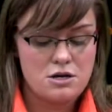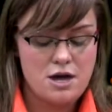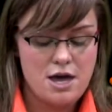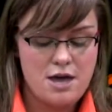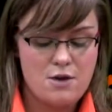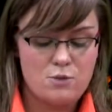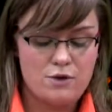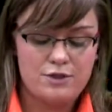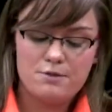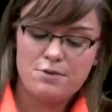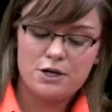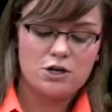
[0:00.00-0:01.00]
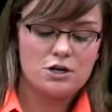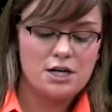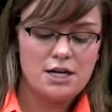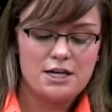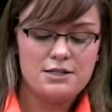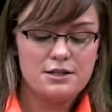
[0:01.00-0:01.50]
And with the bigger
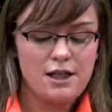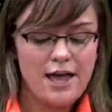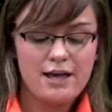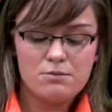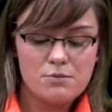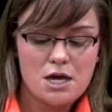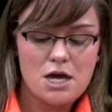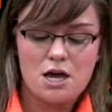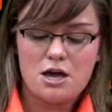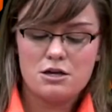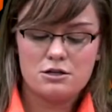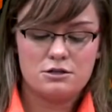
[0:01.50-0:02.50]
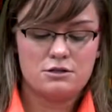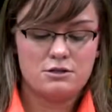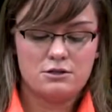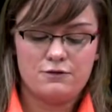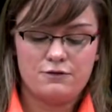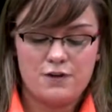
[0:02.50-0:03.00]
kids like me,
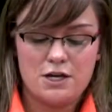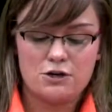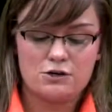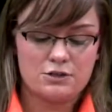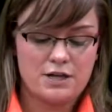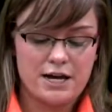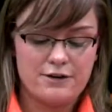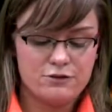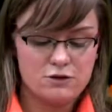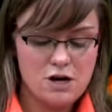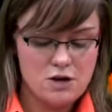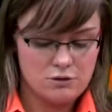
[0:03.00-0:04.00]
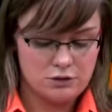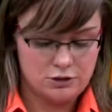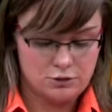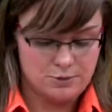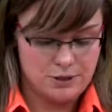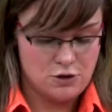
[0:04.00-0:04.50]
fingers kind of grow a
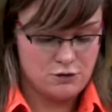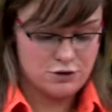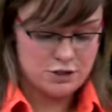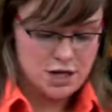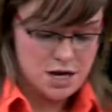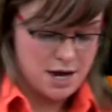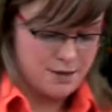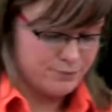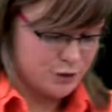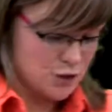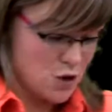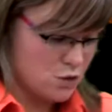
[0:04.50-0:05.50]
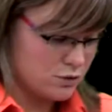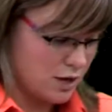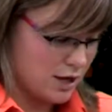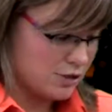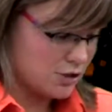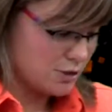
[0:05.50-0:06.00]
little bit over time, so
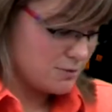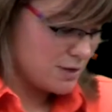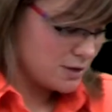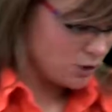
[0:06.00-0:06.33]
knots are going to be a